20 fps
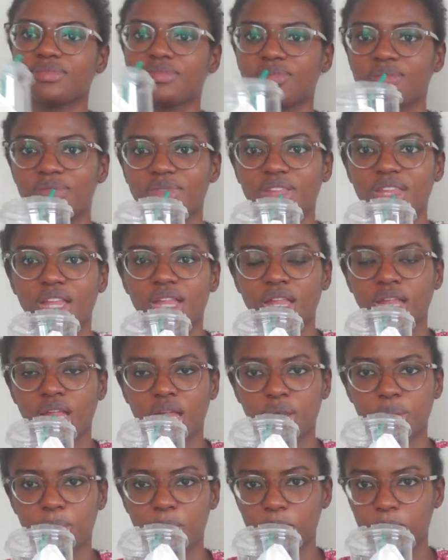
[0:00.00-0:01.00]

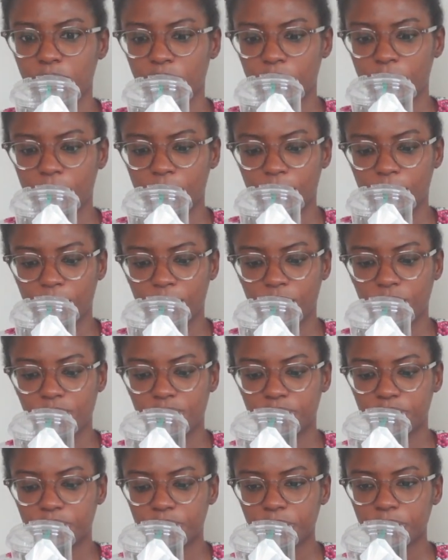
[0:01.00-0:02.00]

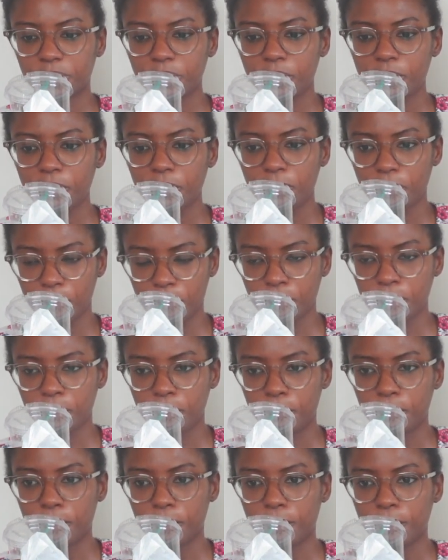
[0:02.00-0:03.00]

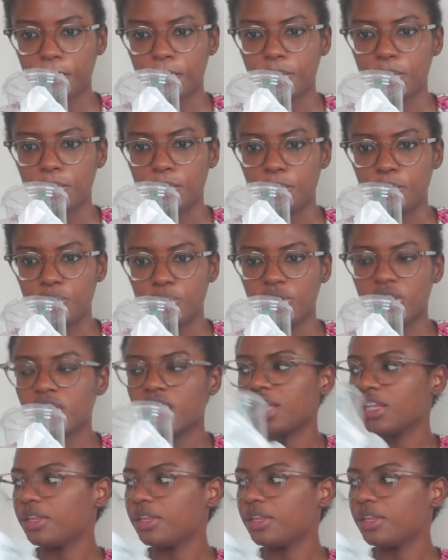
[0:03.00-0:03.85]
This person isn't speaking.